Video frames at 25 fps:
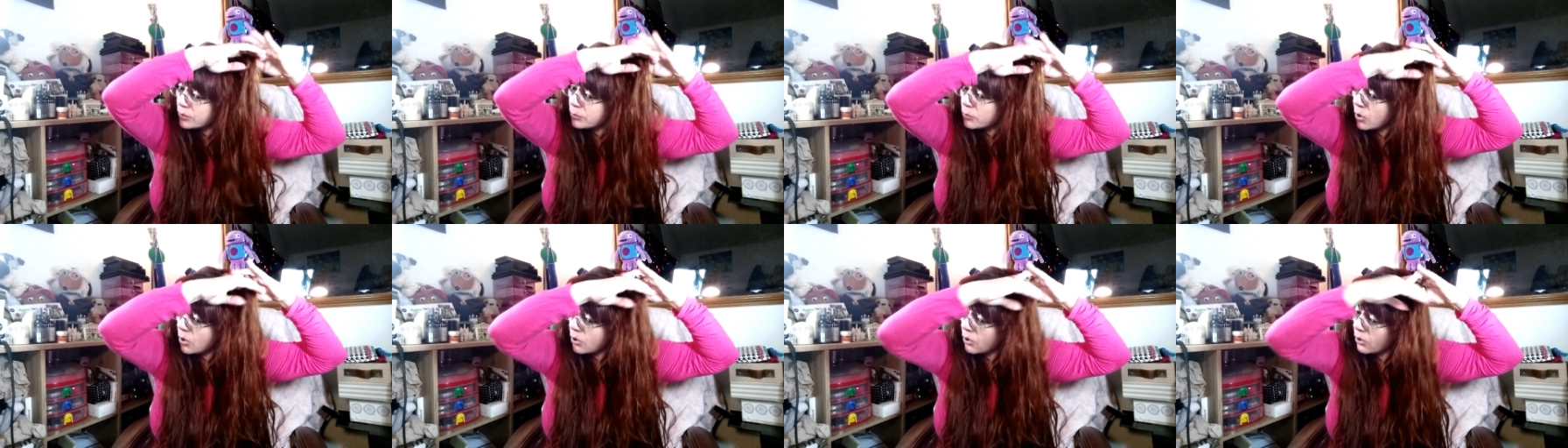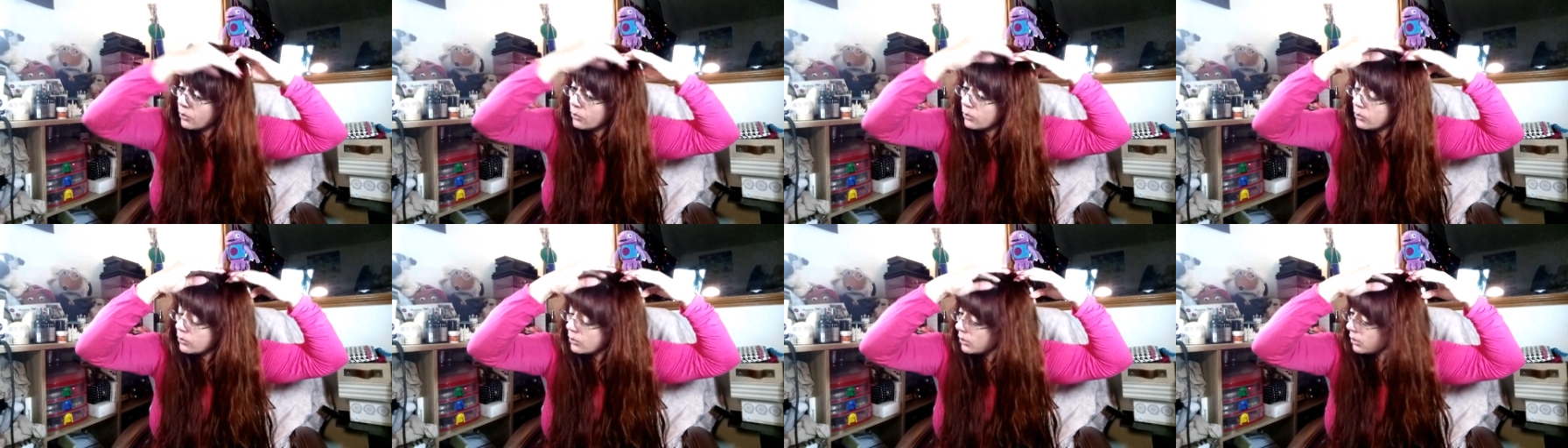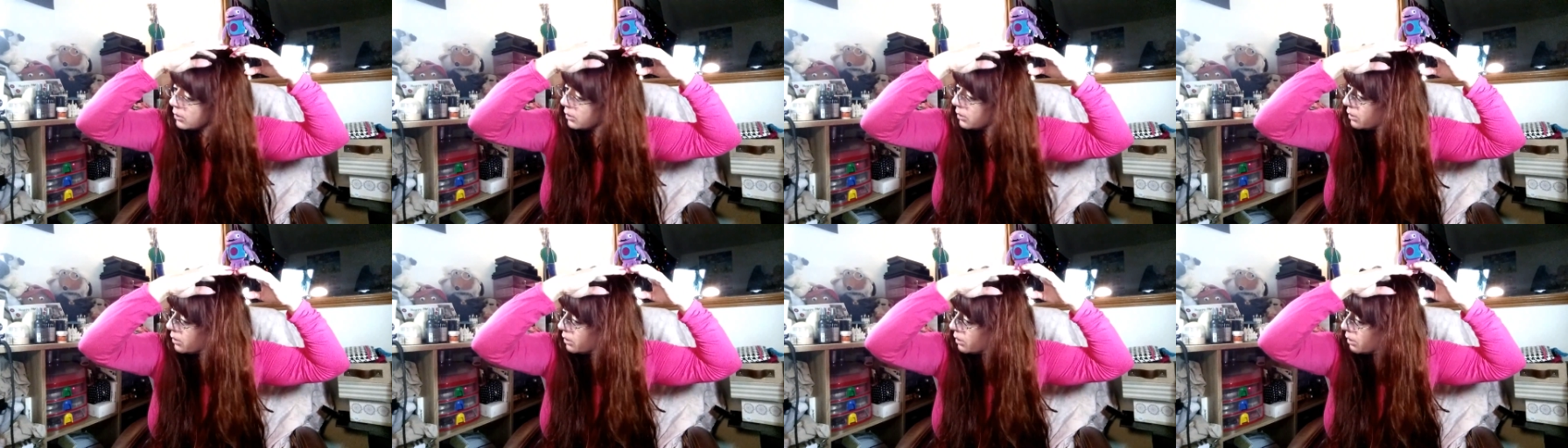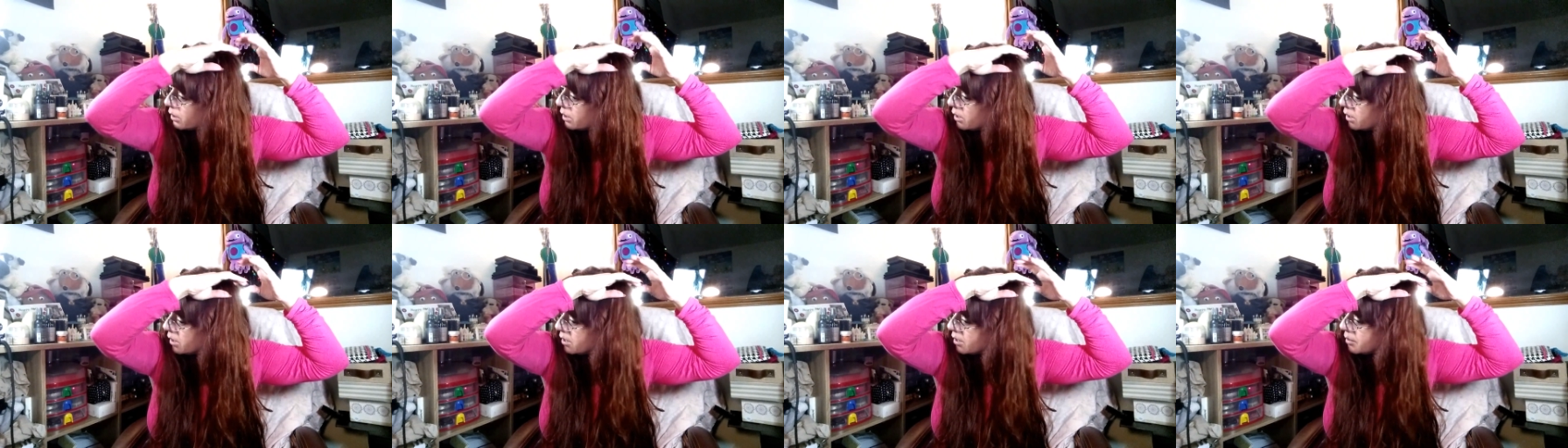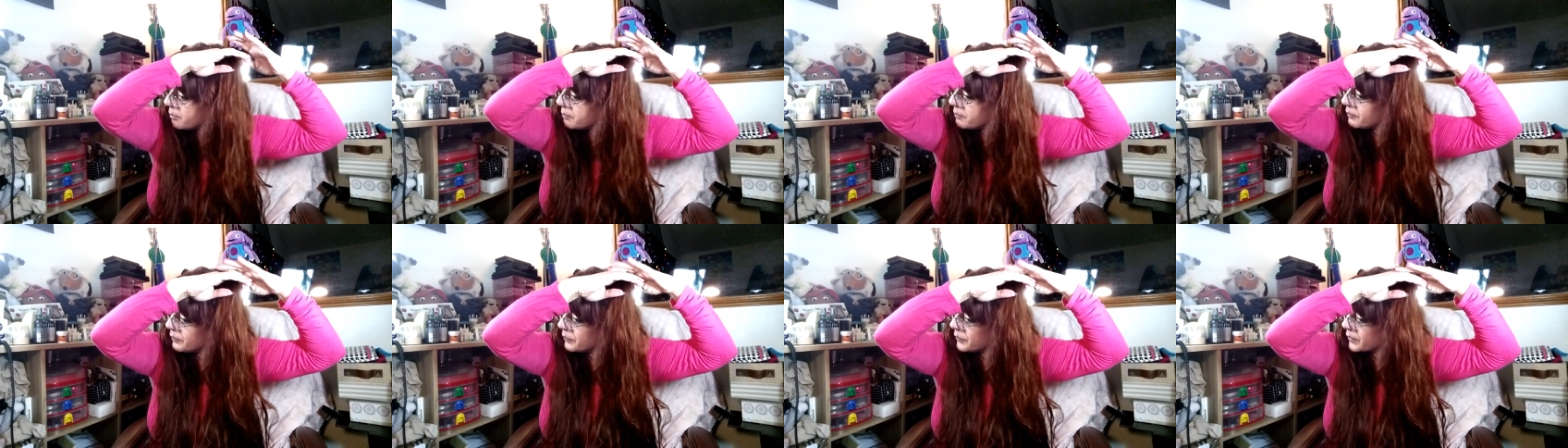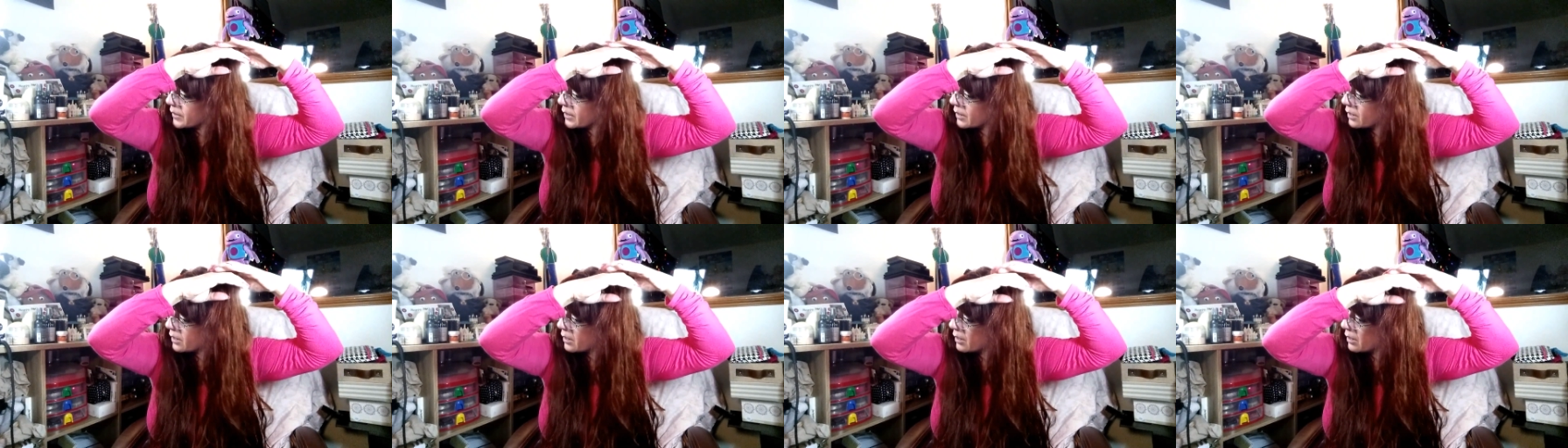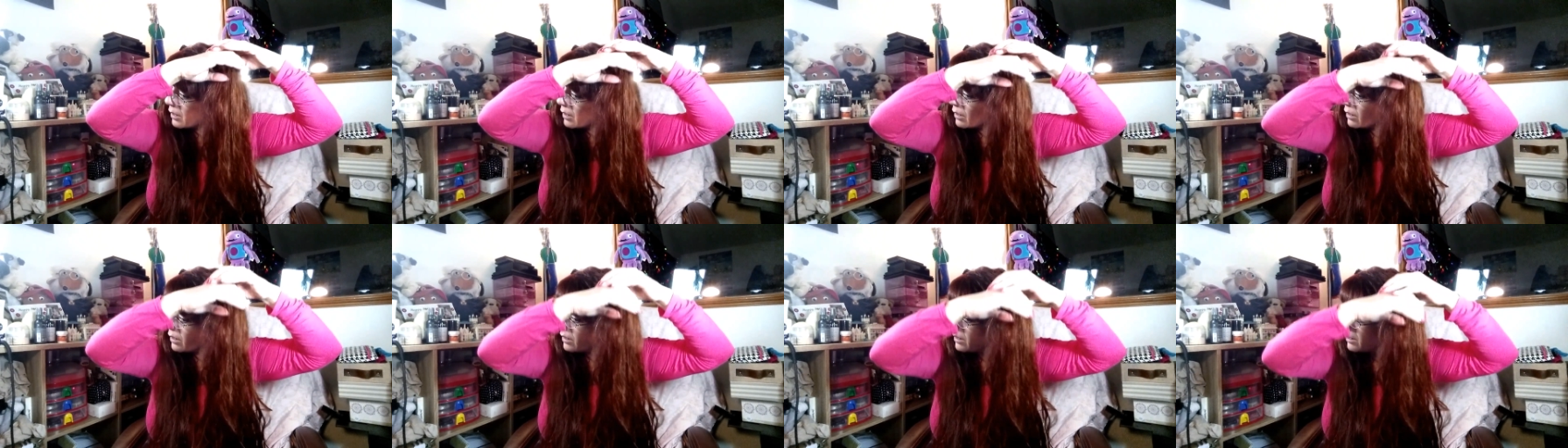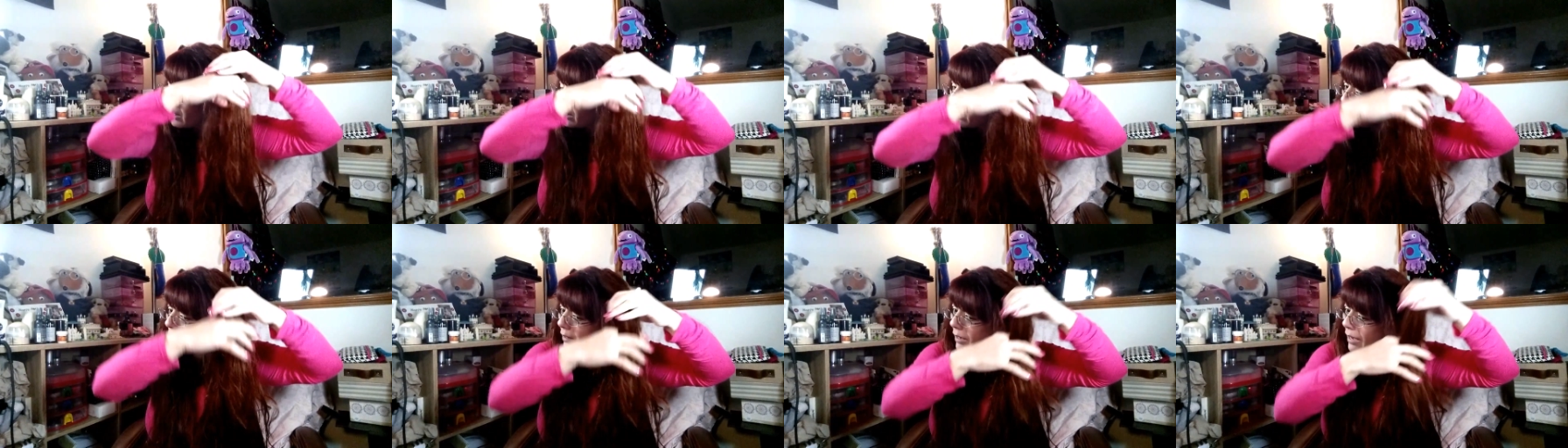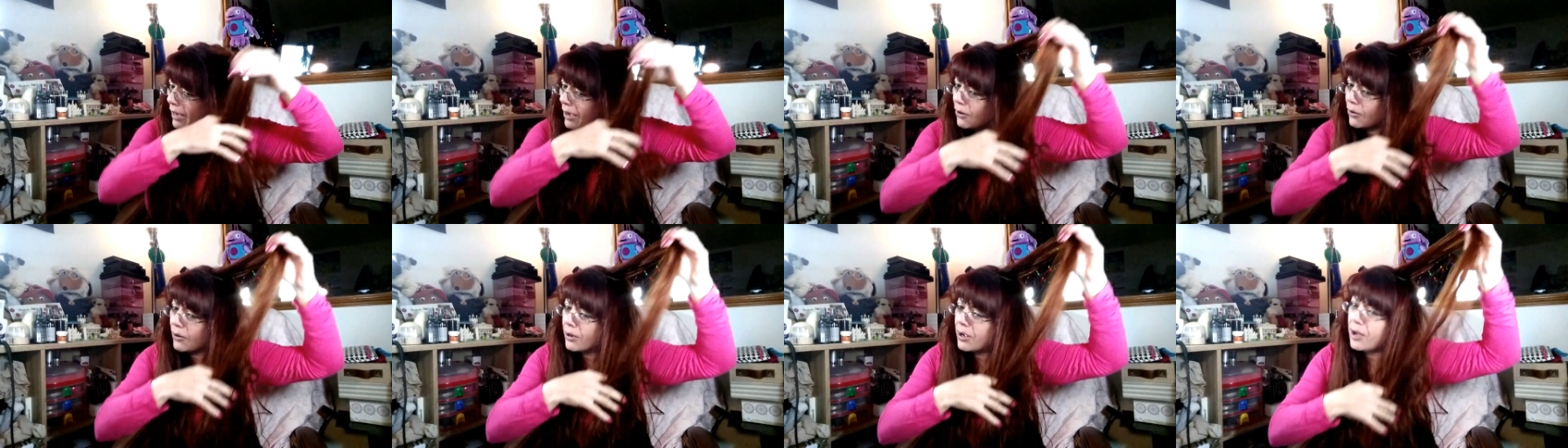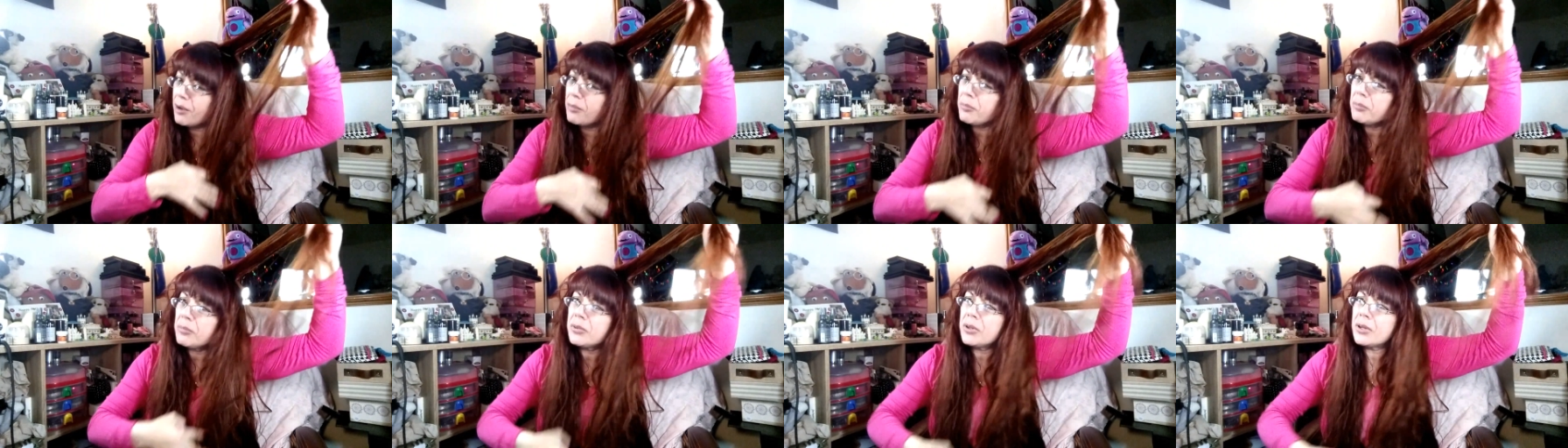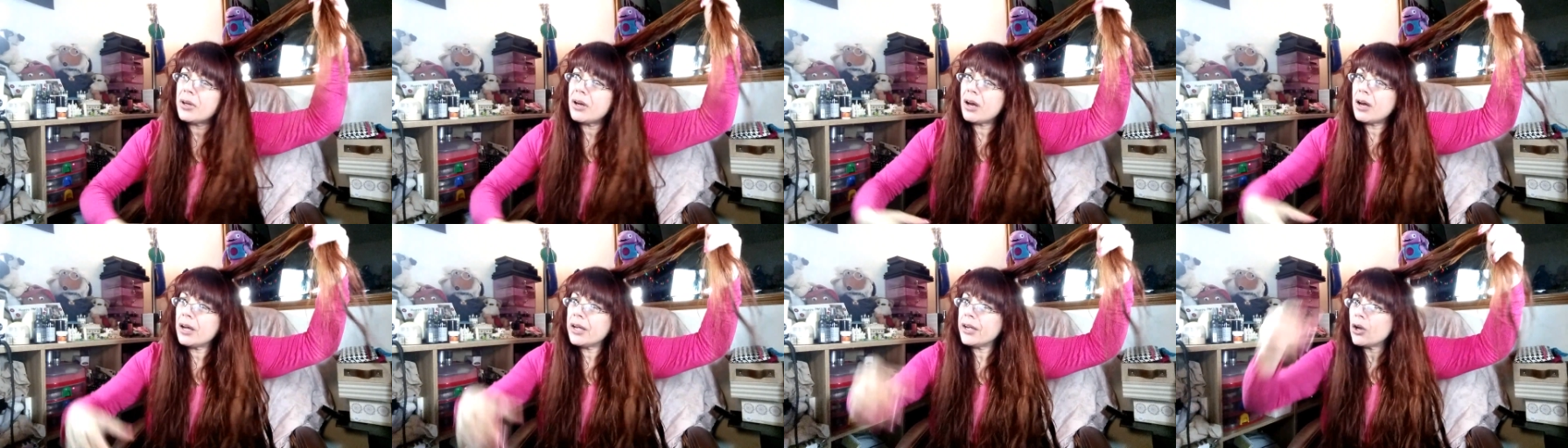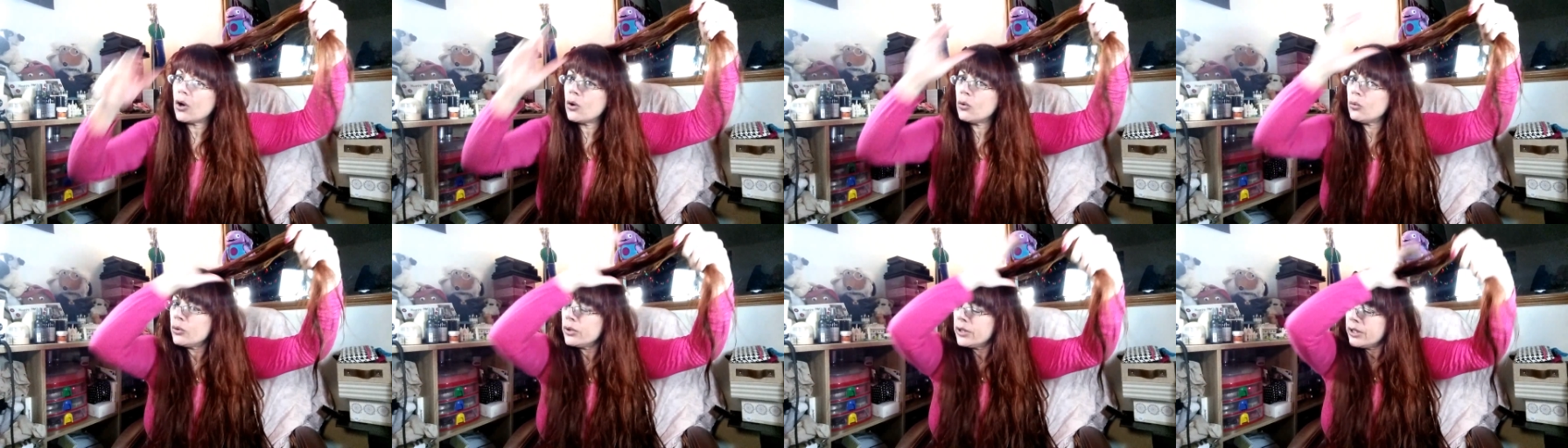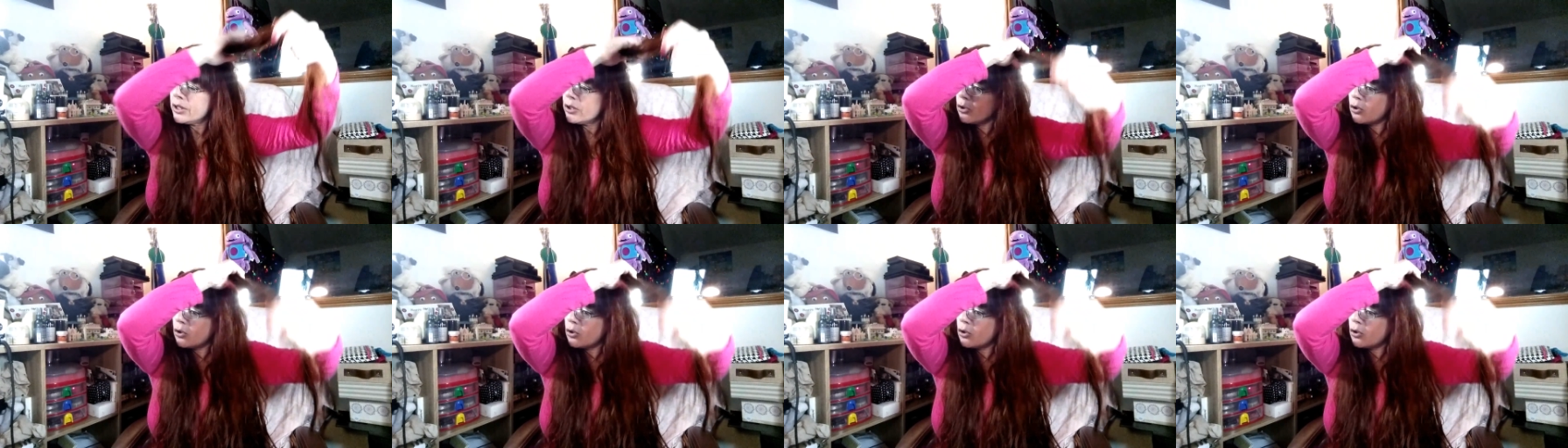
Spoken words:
tomorrow. How come that I only